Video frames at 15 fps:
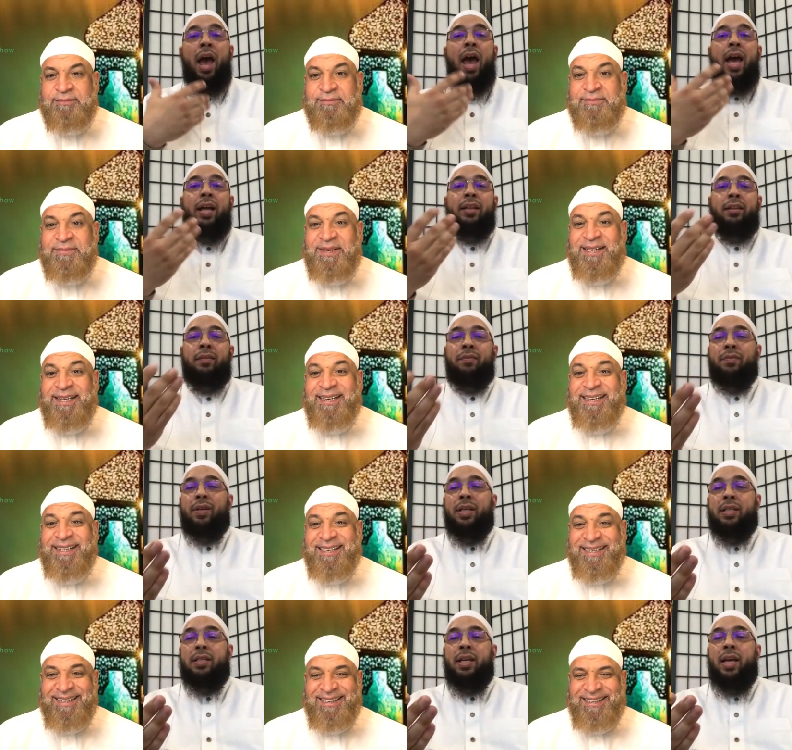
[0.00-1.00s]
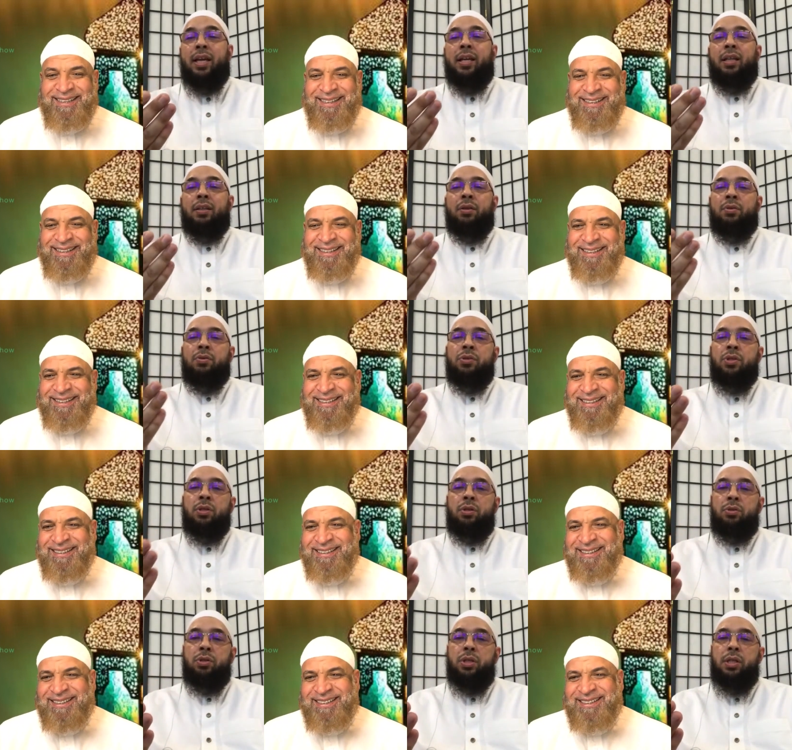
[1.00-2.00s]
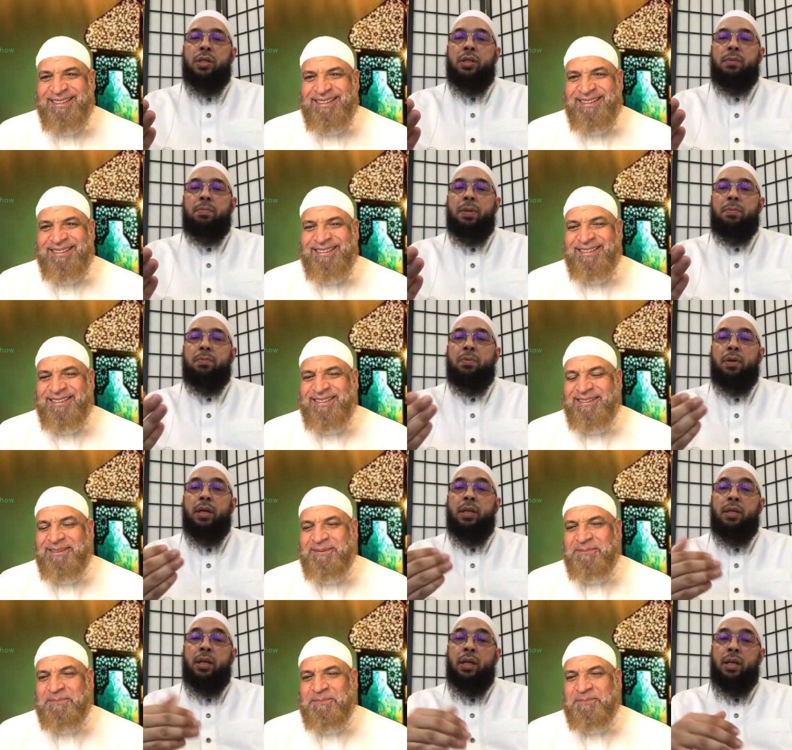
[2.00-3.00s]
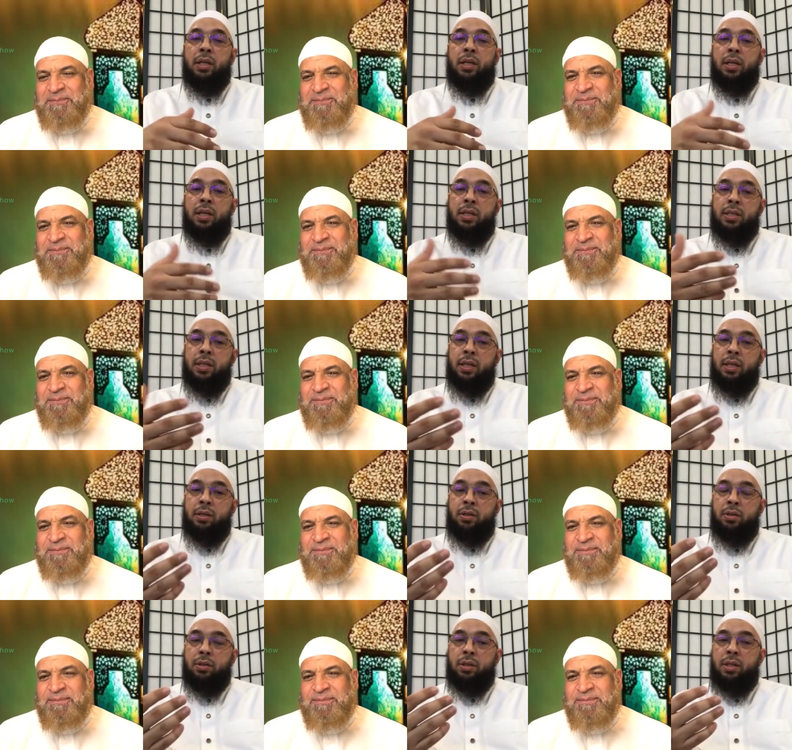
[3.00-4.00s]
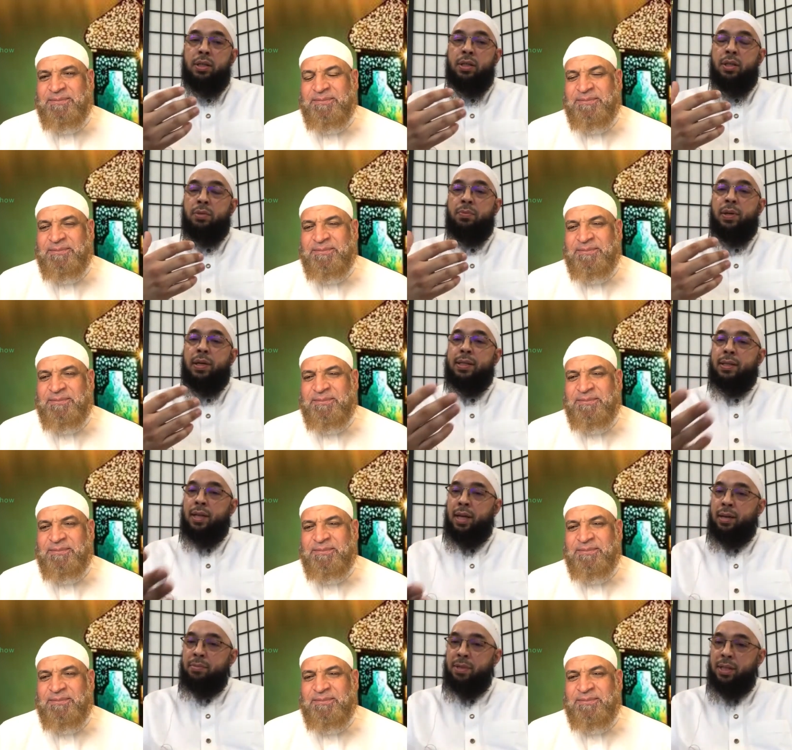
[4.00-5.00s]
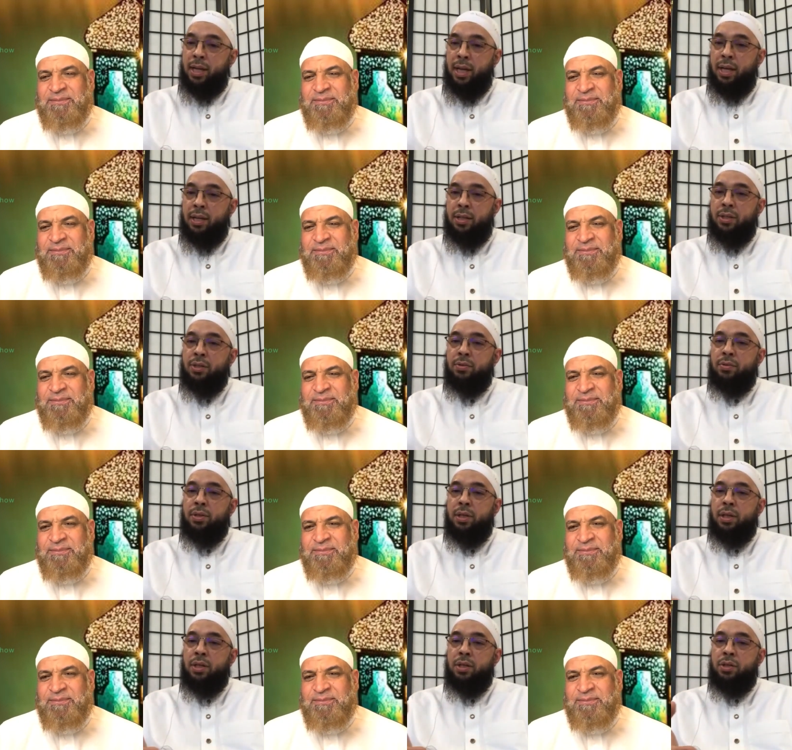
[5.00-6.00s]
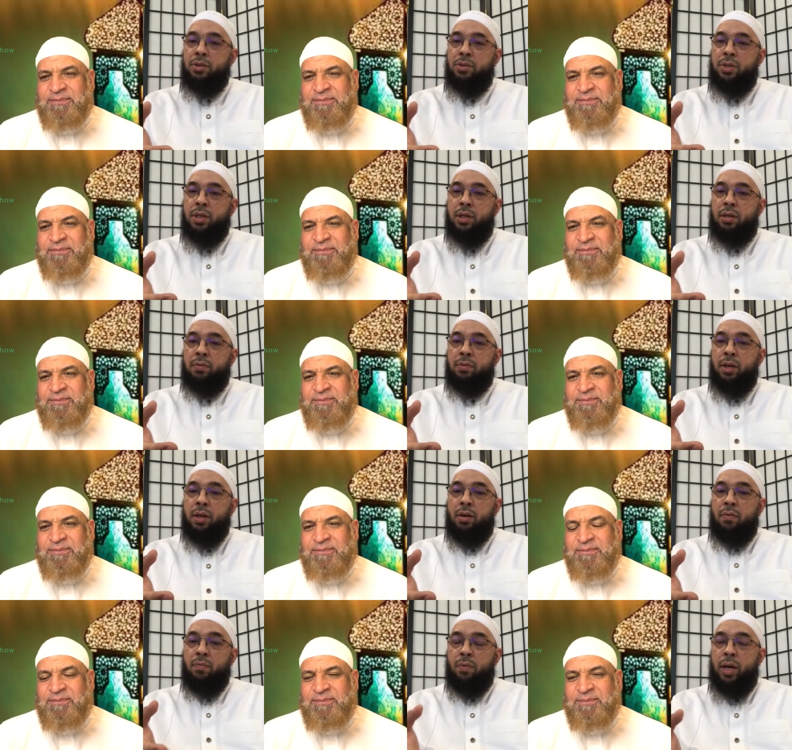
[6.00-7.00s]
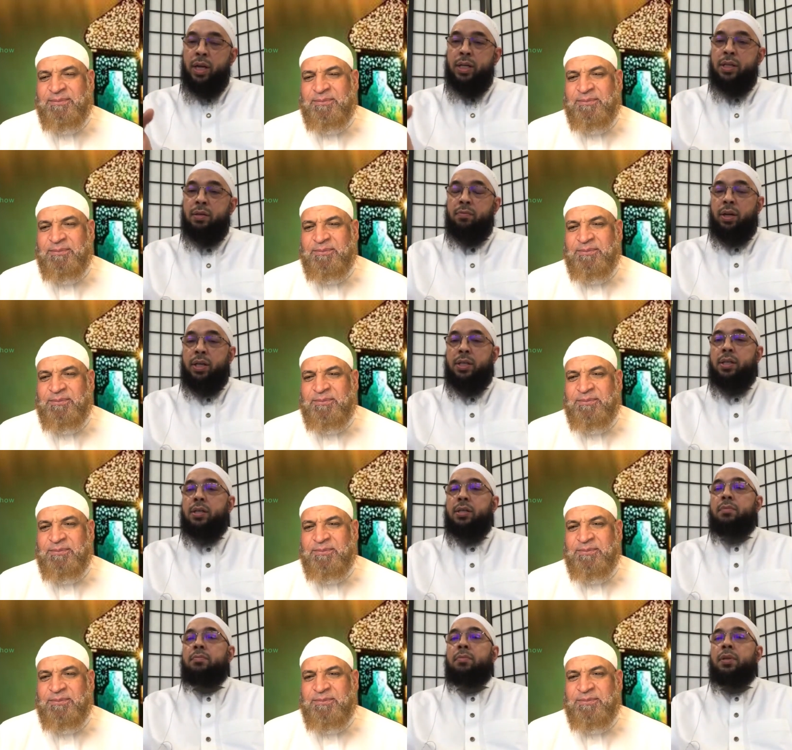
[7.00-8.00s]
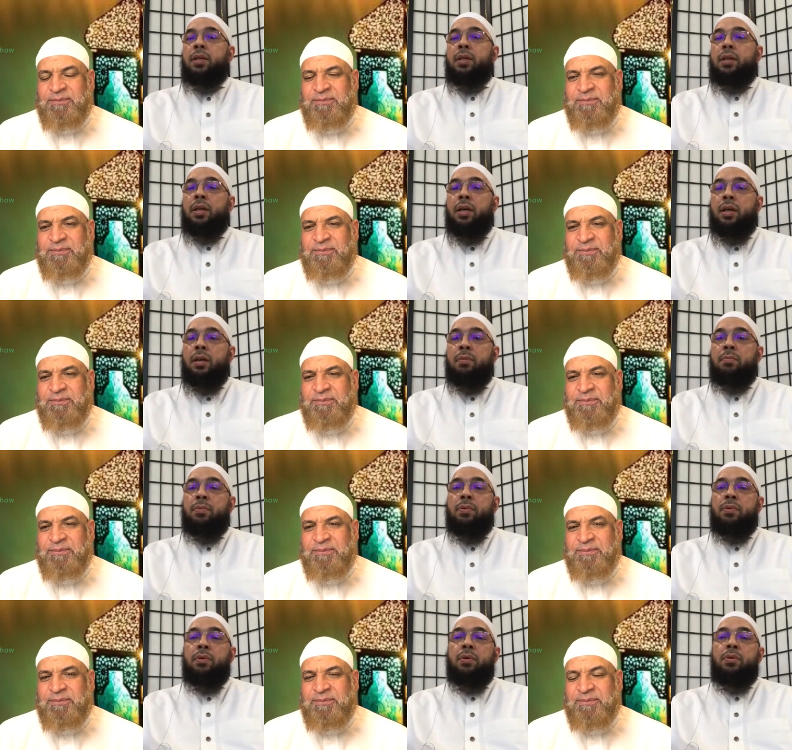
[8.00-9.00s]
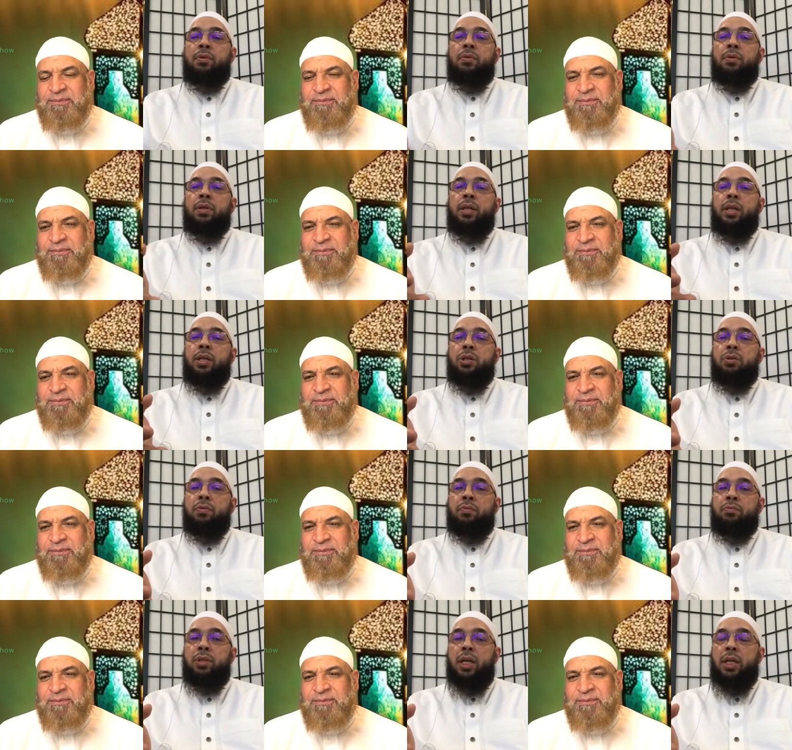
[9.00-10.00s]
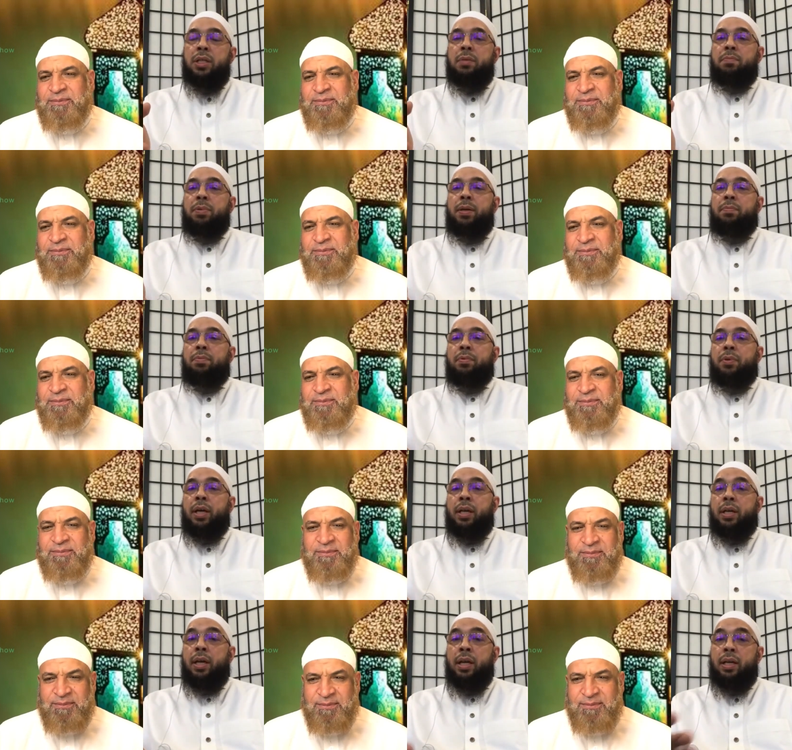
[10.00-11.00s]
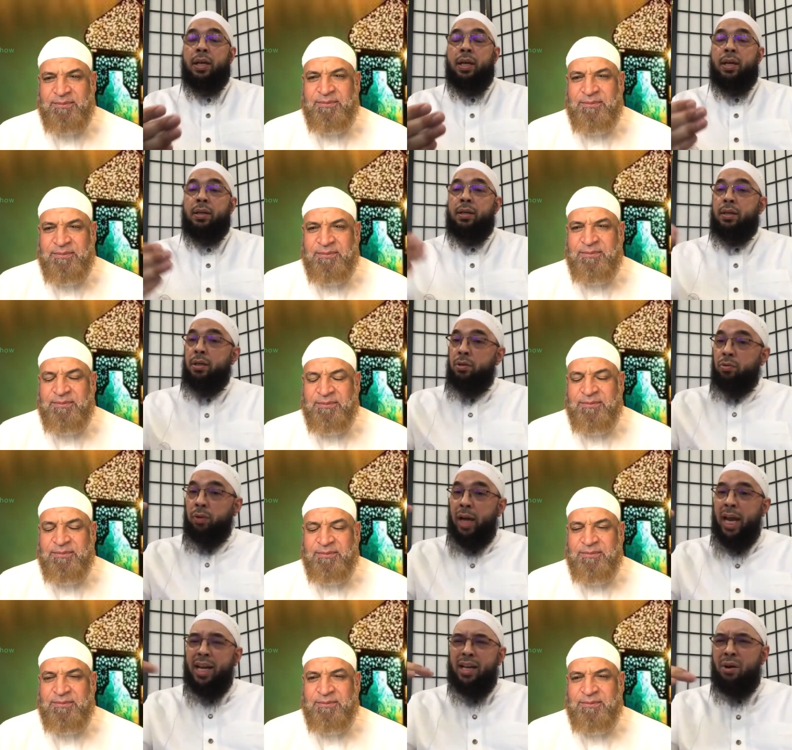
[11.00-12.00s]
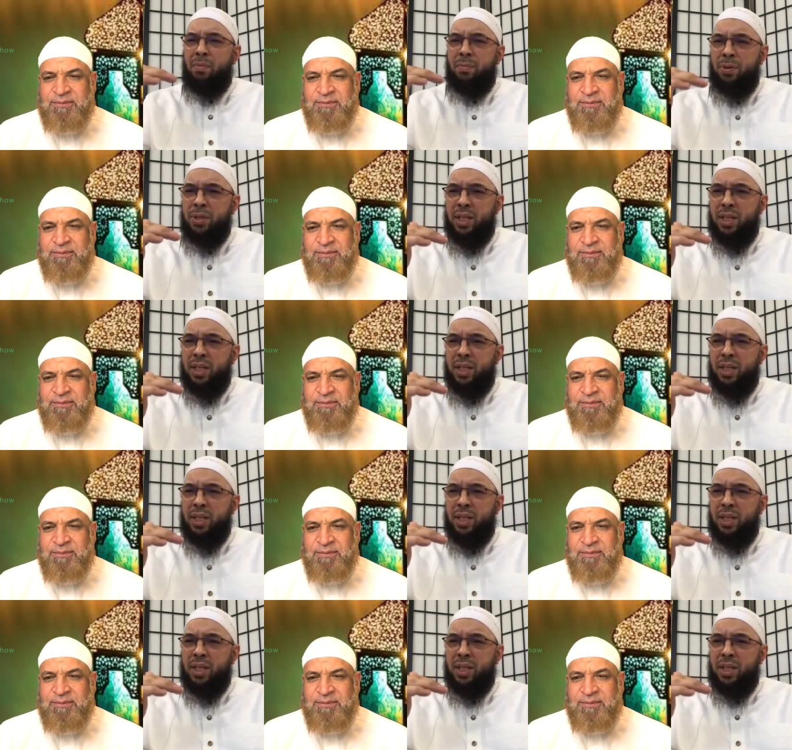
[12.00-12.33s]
Speaker 1: more active in taking those solutions to people and, and, and saying, look, this is where Islam stands on the issues of race and racism, um, on the issue of judging people and, and, and creating